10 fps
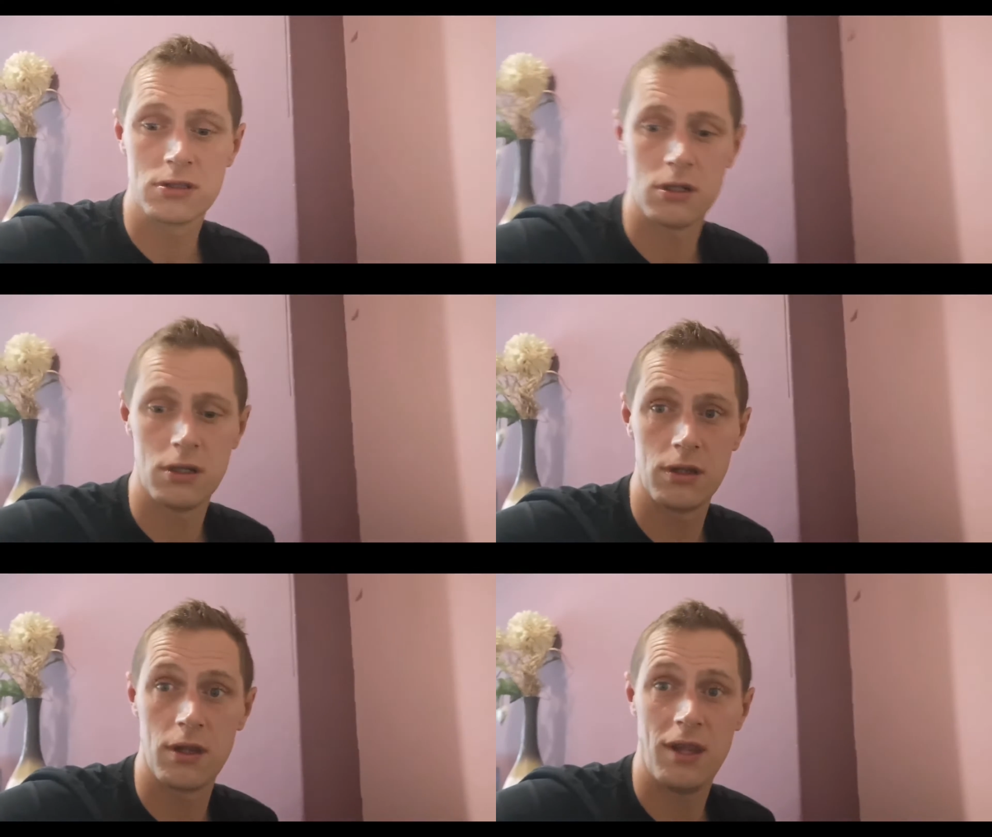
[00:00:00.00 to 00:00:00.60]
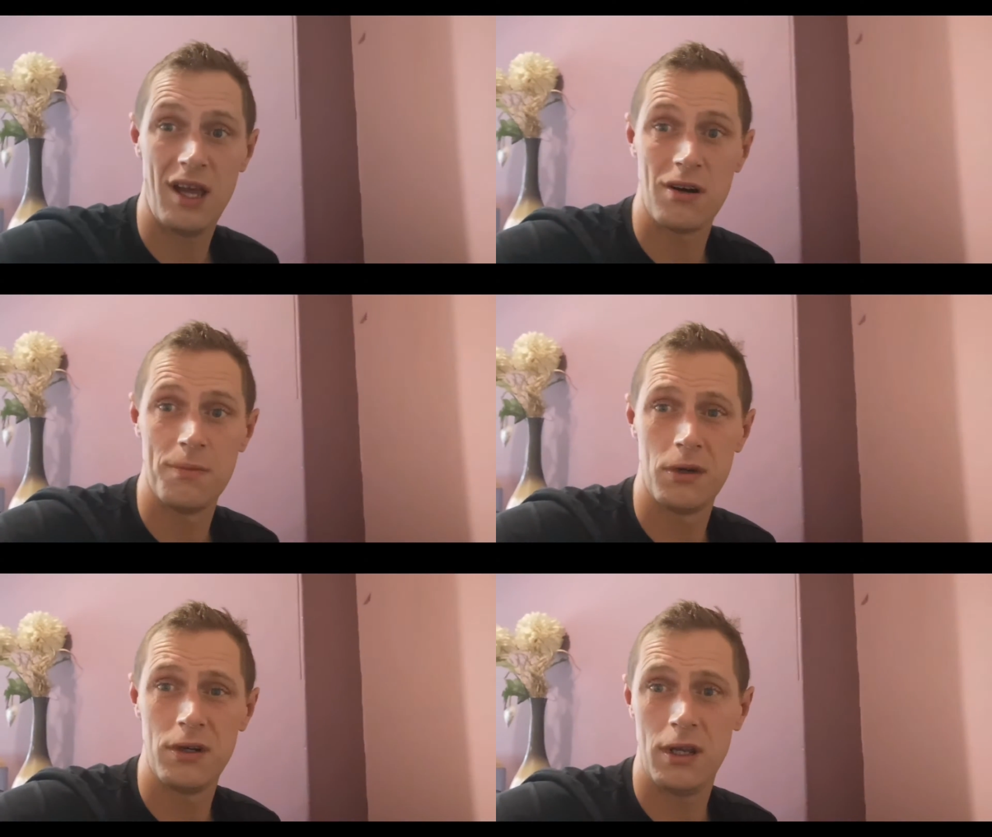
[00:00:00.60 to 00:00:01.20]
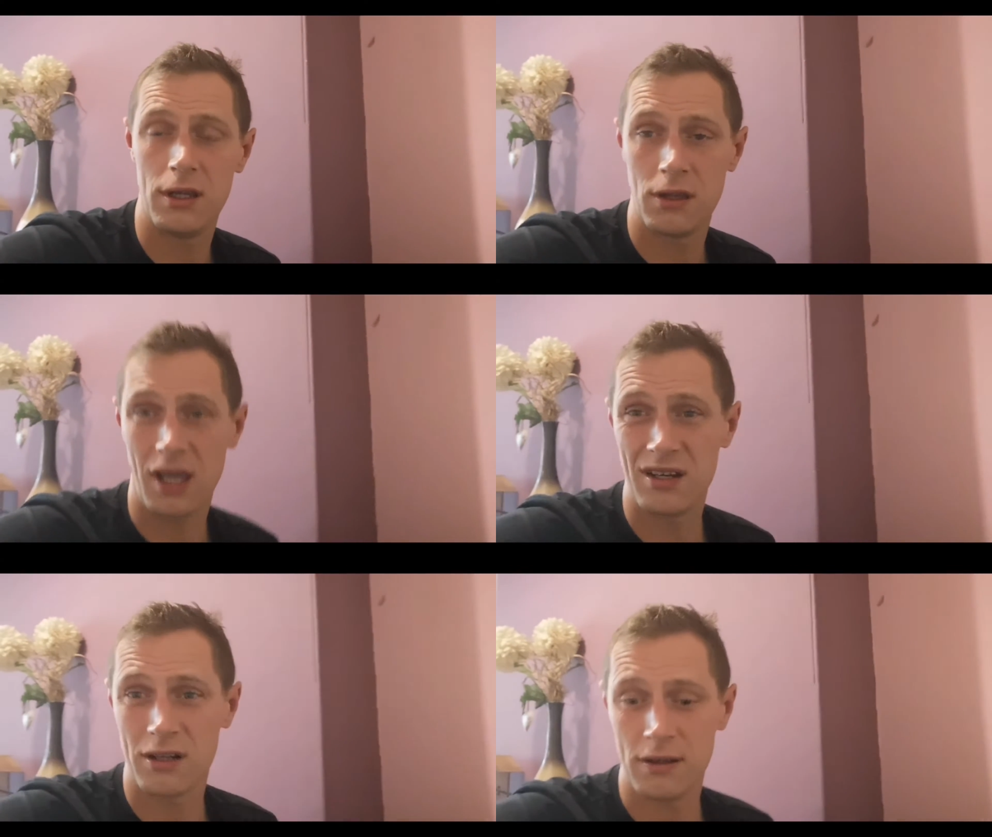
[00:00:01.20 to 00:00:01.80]
So they're there on Monday, they're
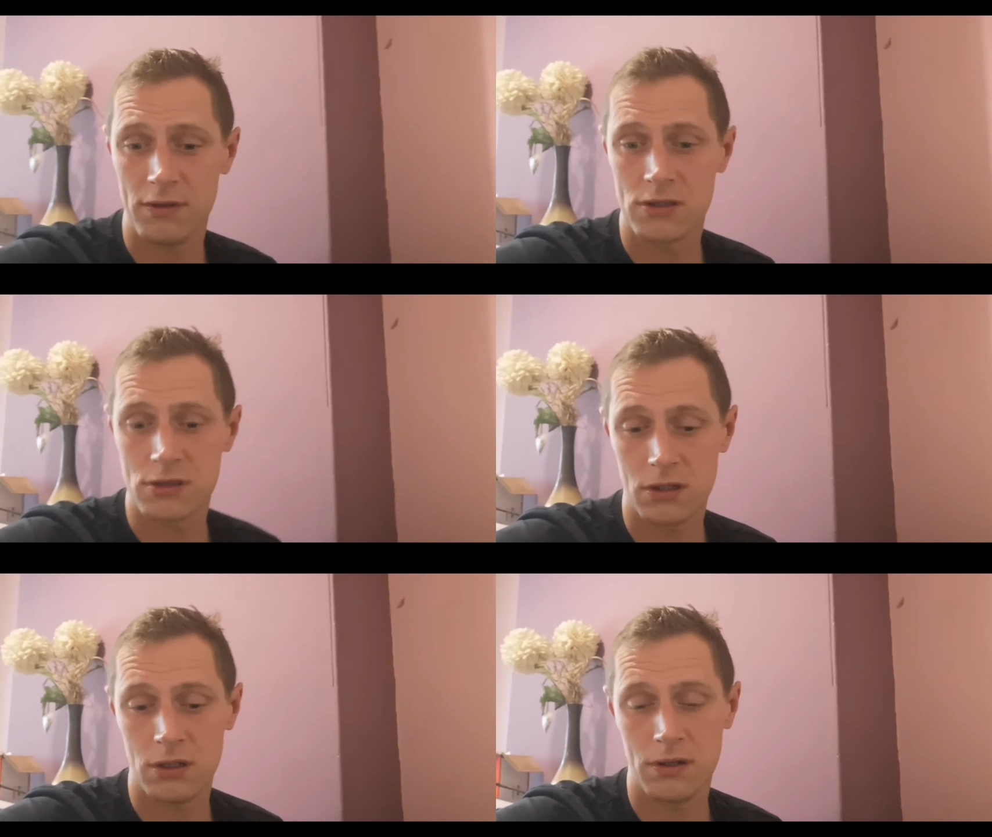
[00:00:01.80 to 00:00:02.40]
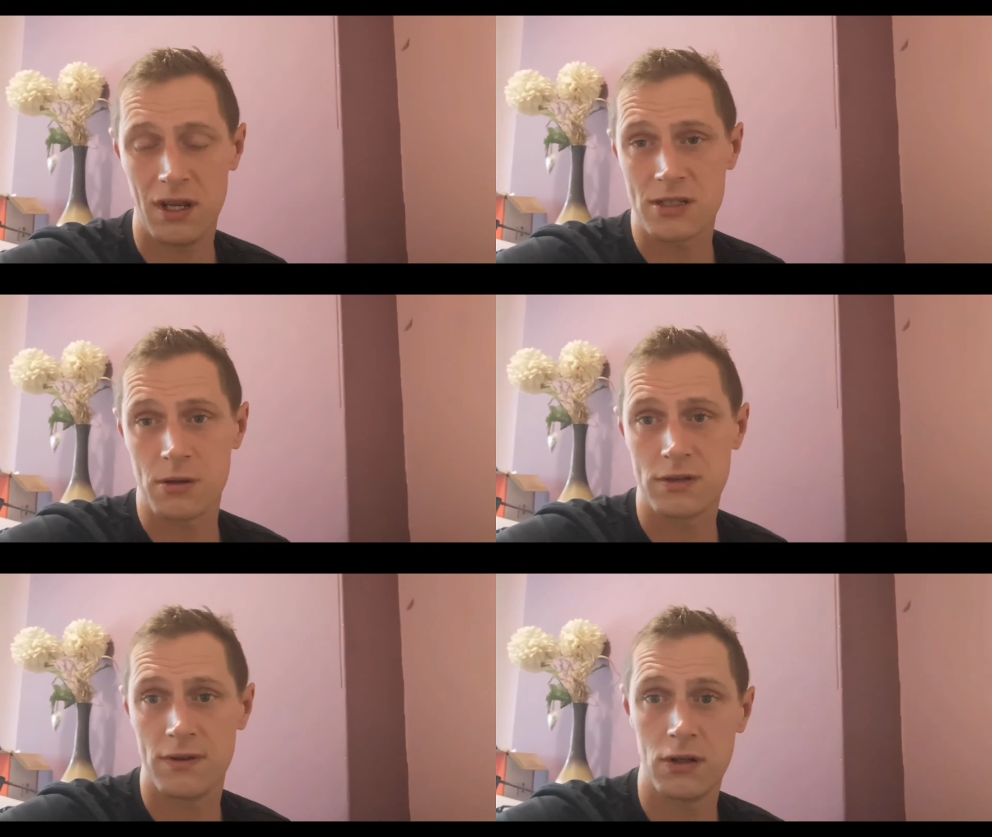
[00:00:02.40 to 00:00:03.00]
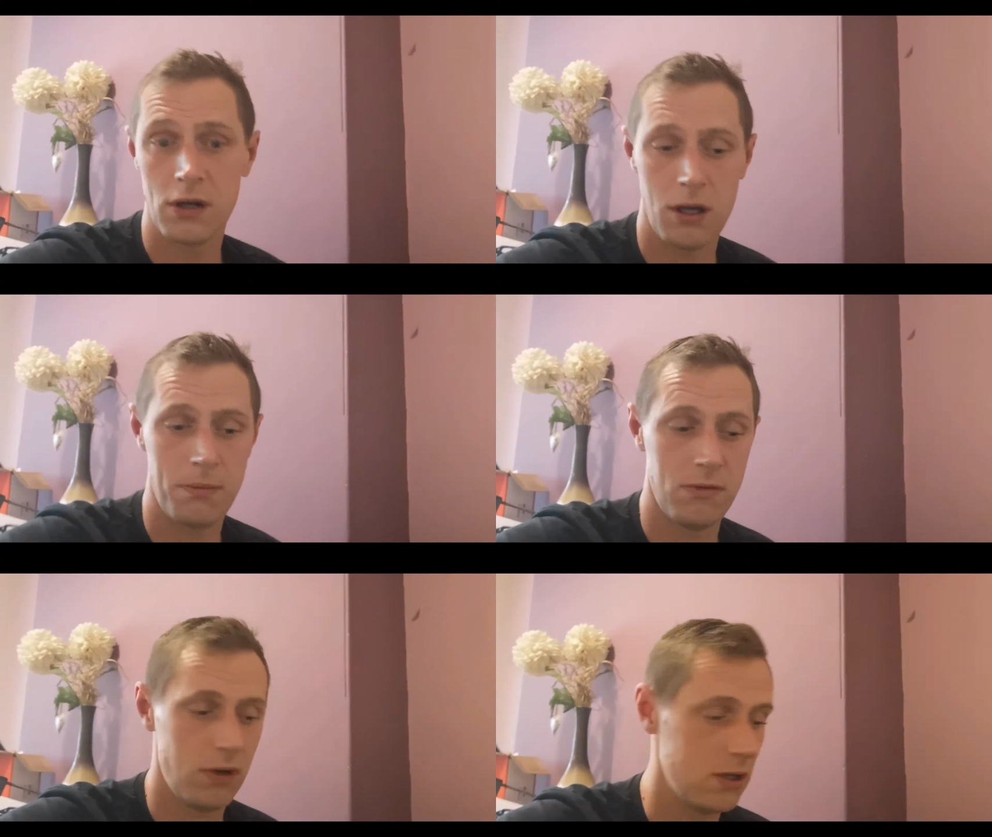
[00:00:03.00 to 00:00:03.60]
getting delivered, so next week's video I'll
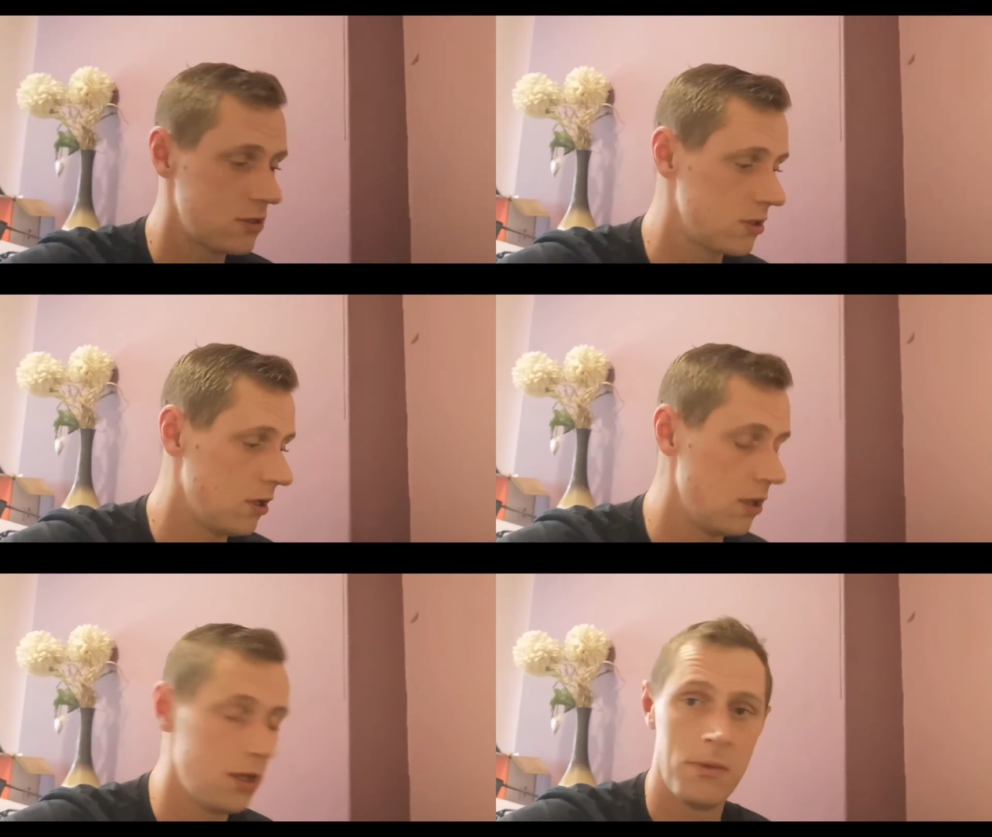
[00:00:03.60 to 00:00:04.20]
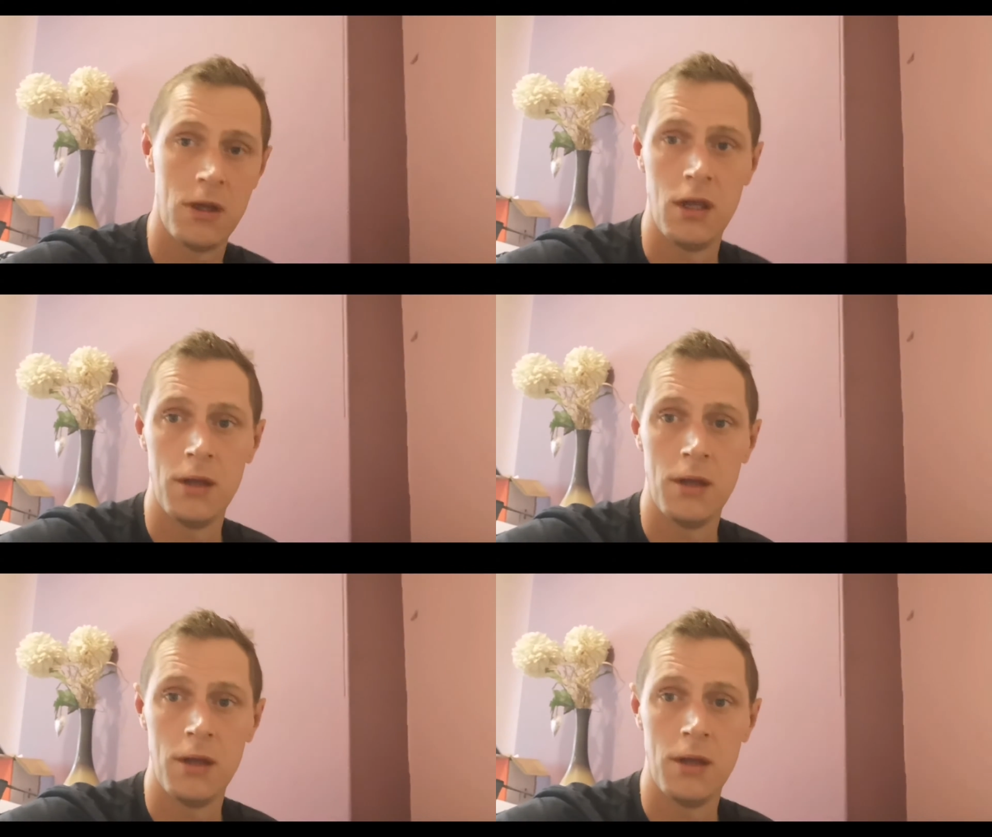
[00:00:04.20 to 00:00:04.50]
be reinstalling them.